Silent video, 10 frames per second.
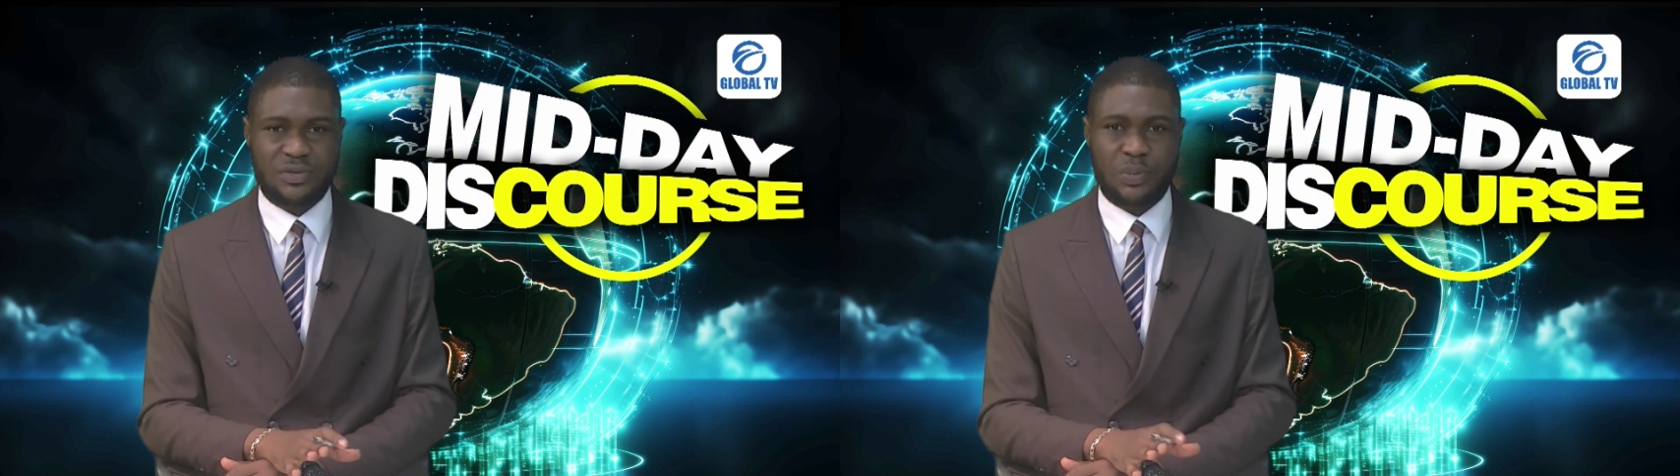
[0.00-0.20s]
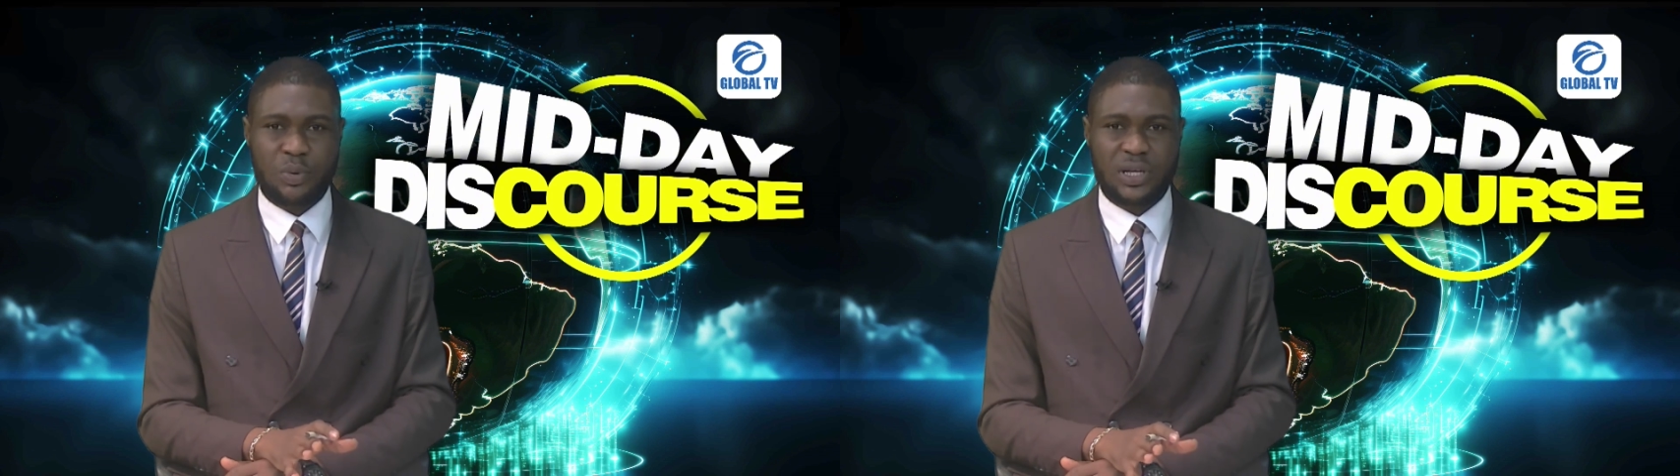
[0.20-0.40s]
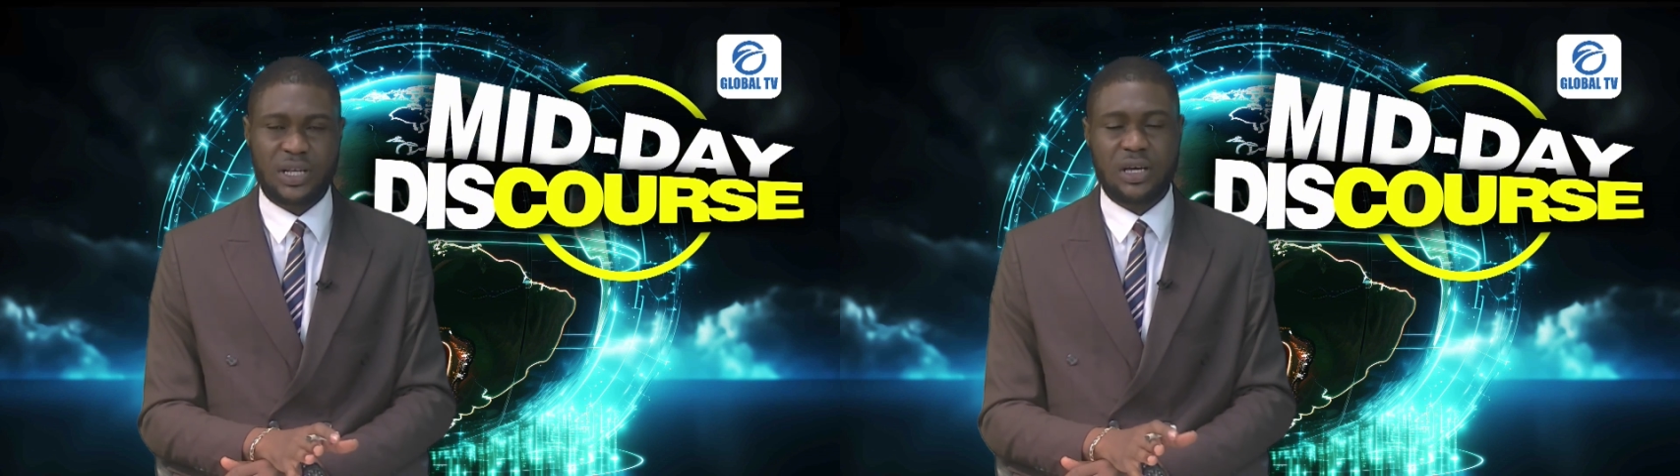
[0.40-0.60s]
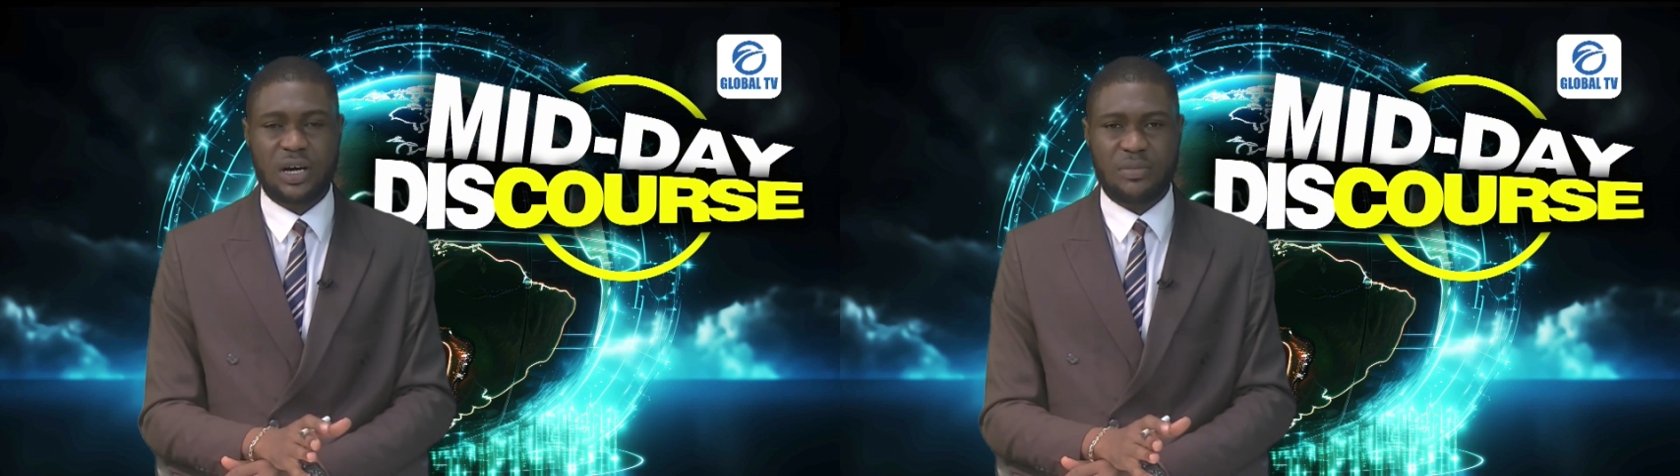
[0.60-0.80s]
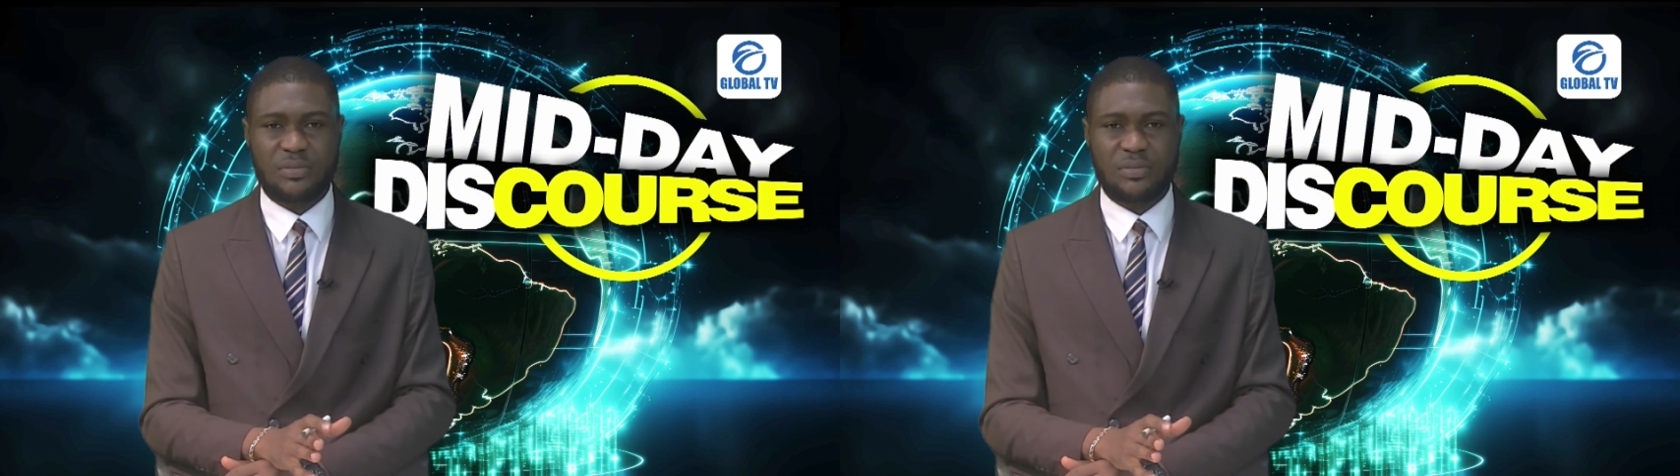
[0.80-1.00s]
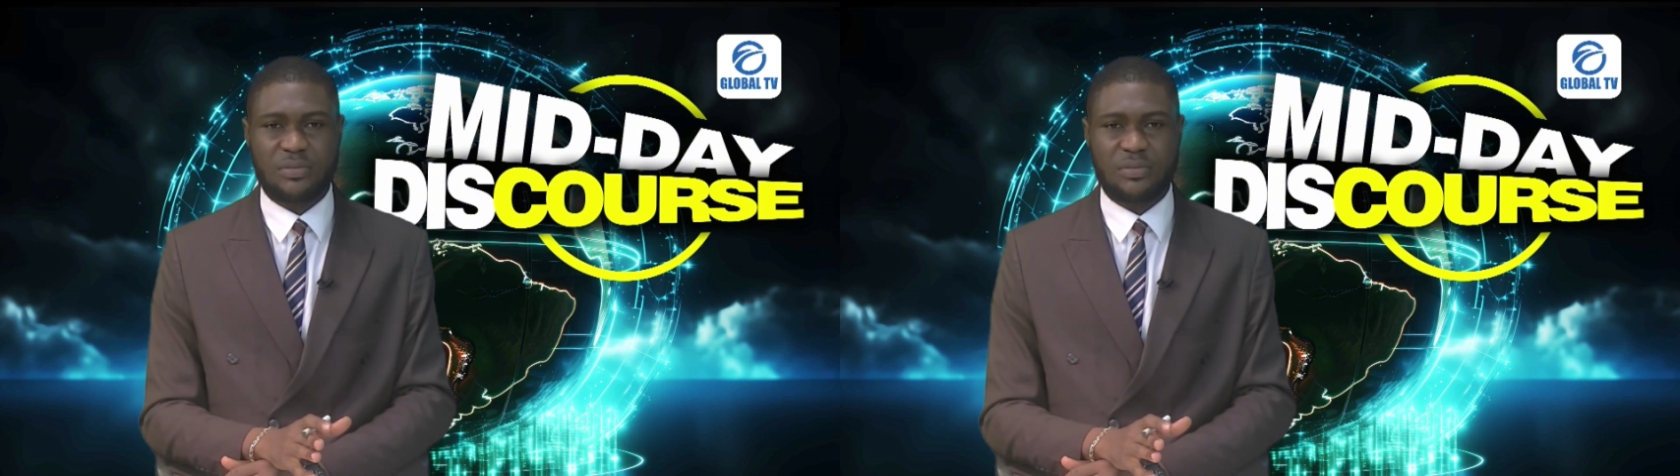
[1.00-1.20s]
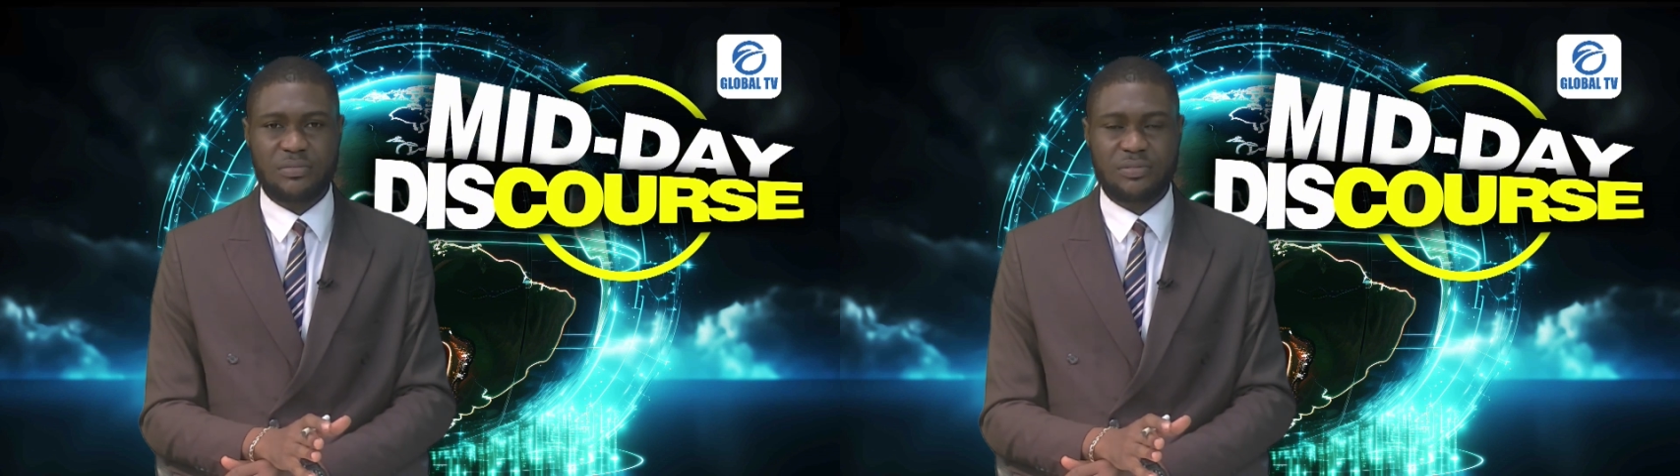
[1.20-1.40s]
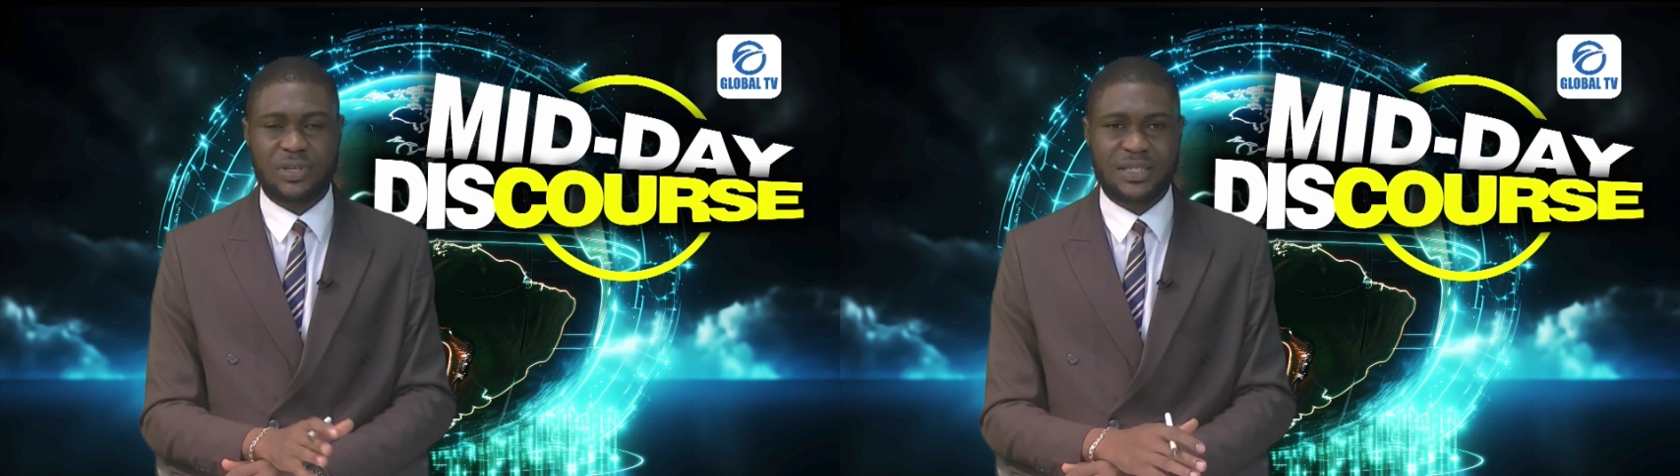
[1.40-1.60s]
reportedly
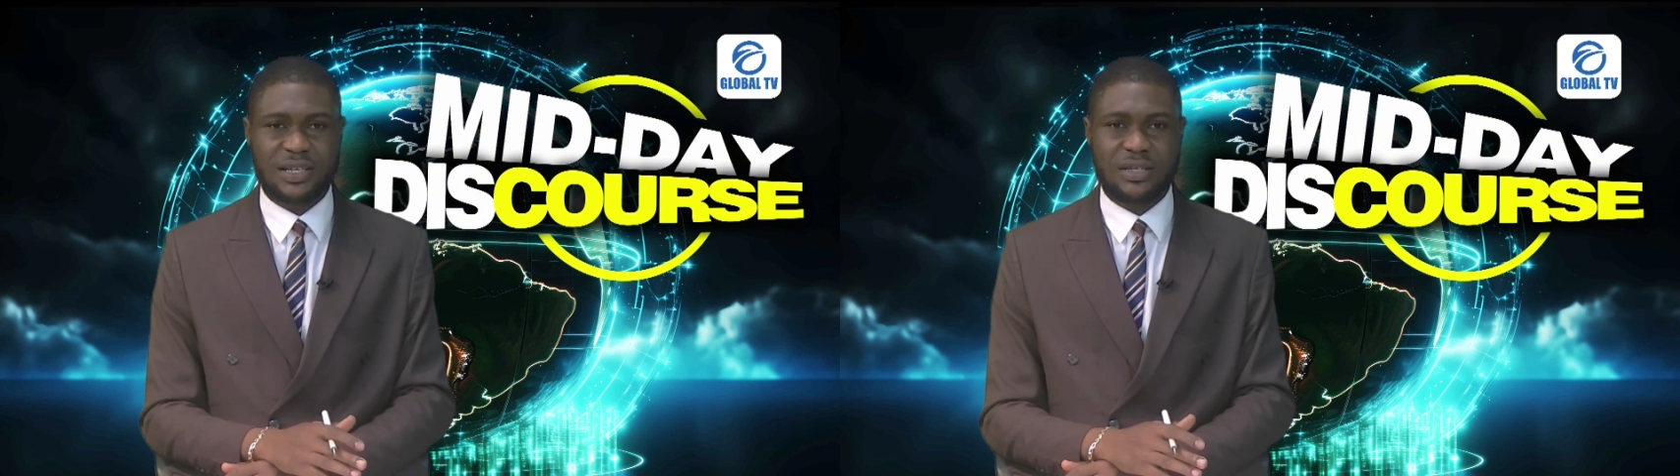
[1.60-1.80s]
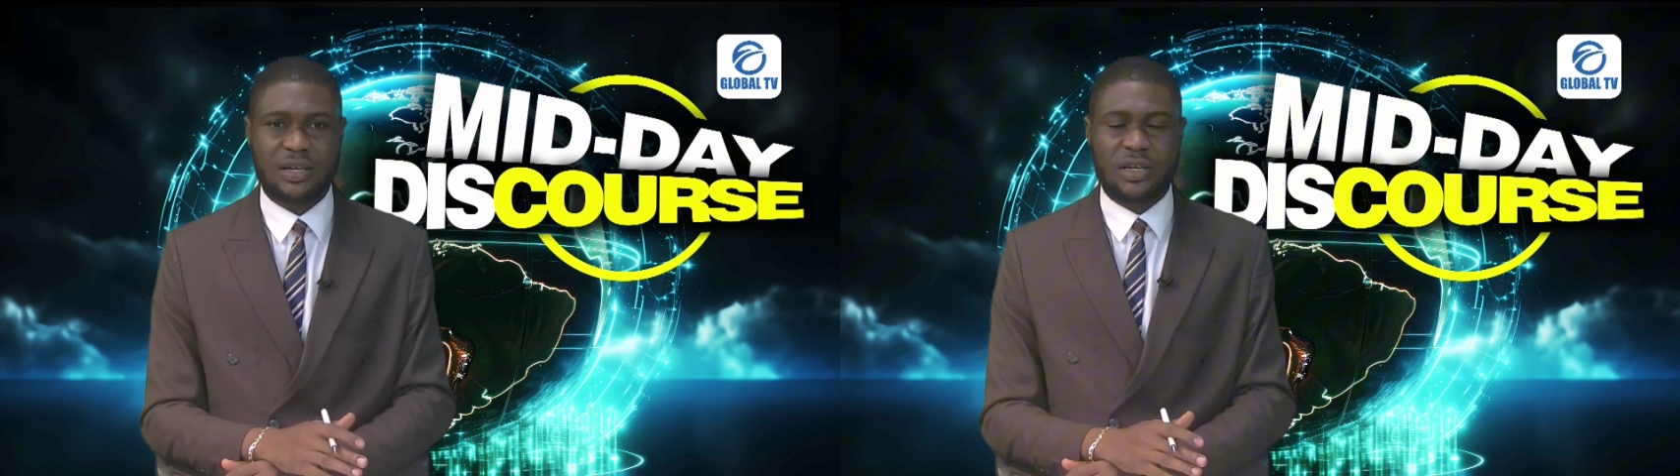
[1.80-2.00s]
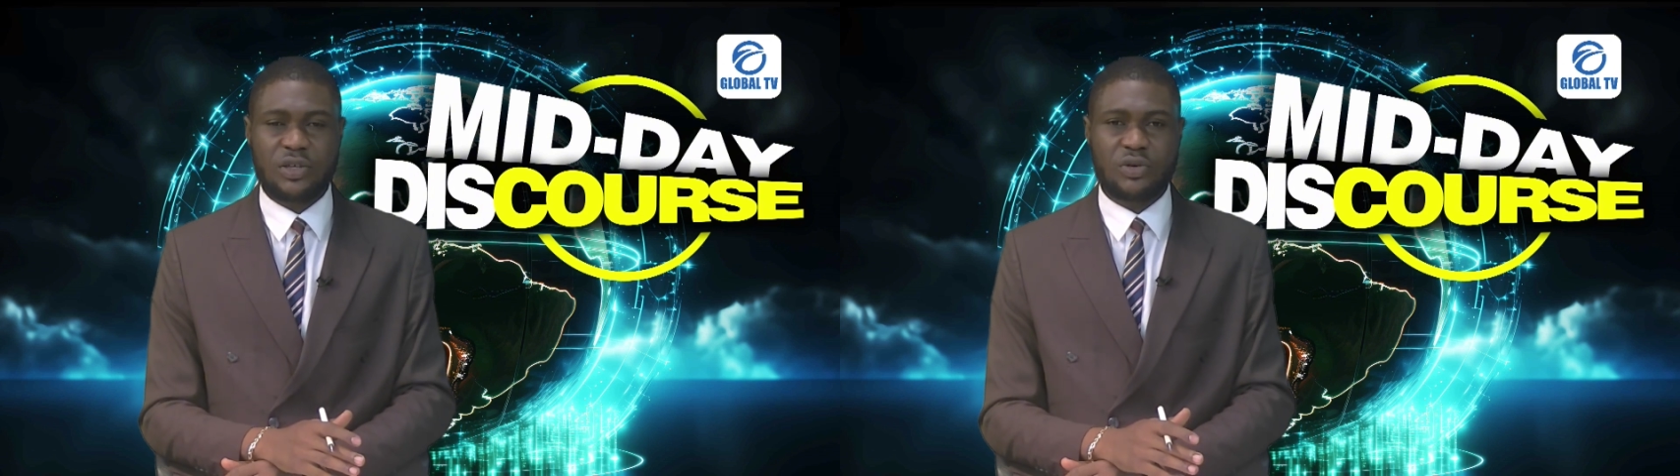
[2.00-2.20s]
getting,